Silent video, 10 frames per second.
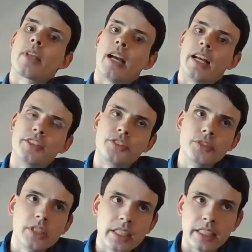I do
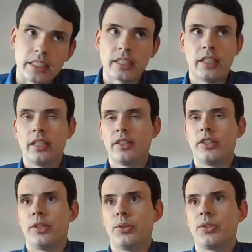think,
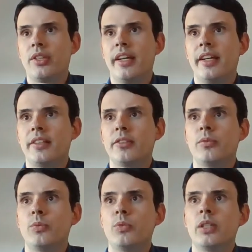though, that
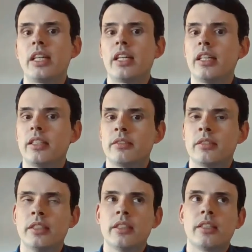we can
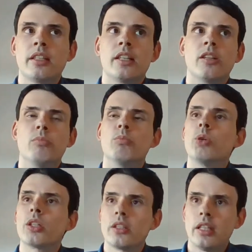
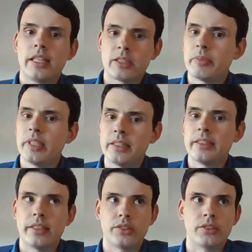more or less pin
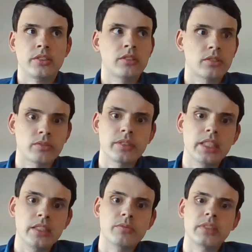down
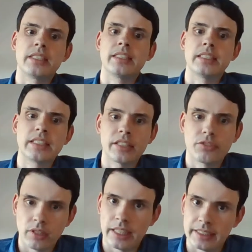three really
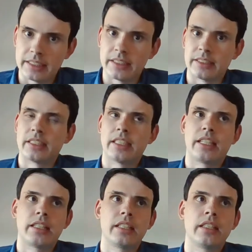central ideas that I
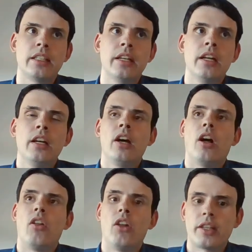think
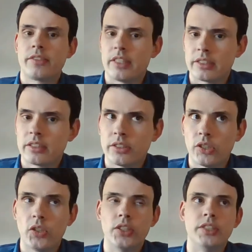a lot of us
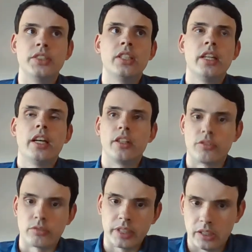could
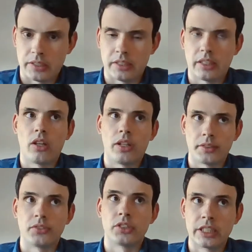agree on, that a lot
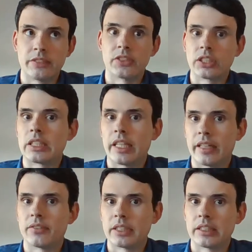of neurodiversity
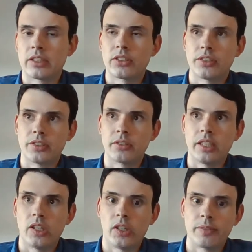advocates could
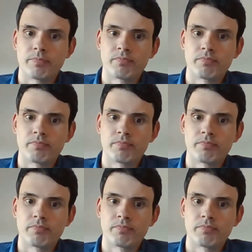agree on.